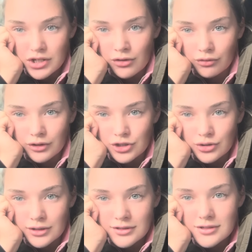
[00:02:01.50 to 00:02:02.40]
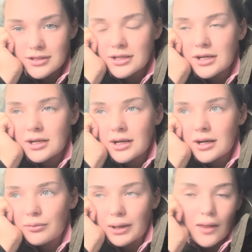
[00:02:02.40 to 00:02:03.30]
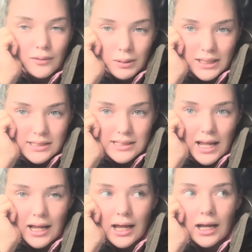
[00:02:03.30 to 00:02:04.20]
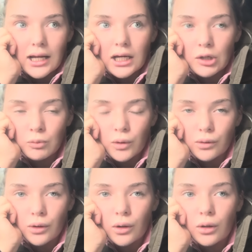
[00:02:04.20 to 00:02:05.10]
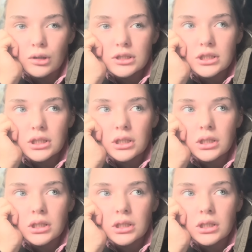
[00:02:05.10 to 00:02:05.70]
gone through insurance, we had the police there and whatnot.